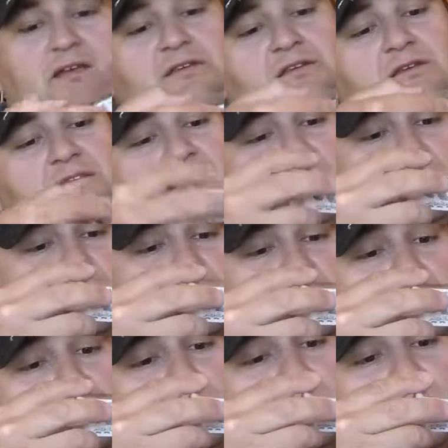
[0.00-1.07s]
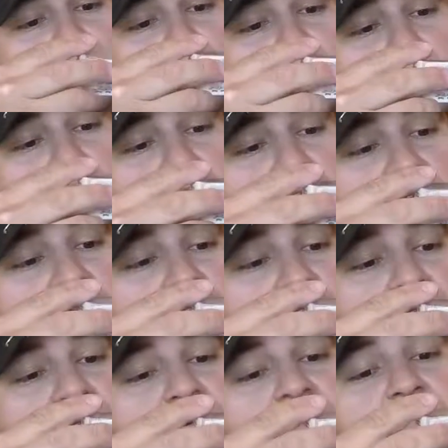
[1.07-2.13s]
actually. That
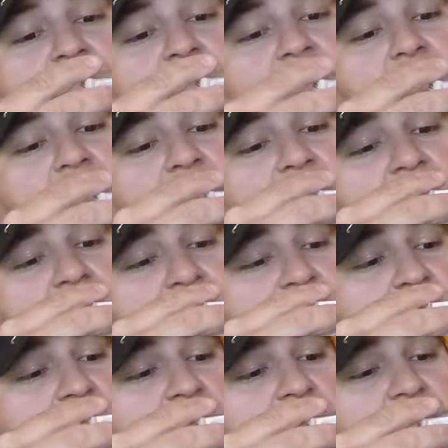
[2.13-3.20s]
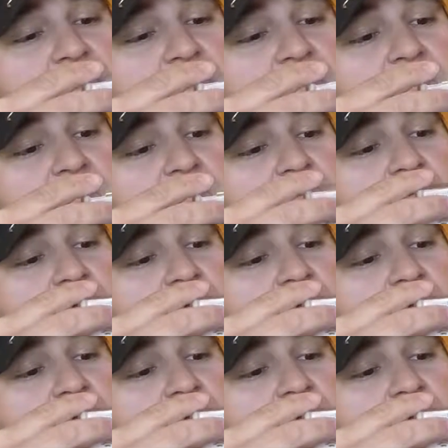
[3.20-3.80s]
color would work pretty good, actually, out here.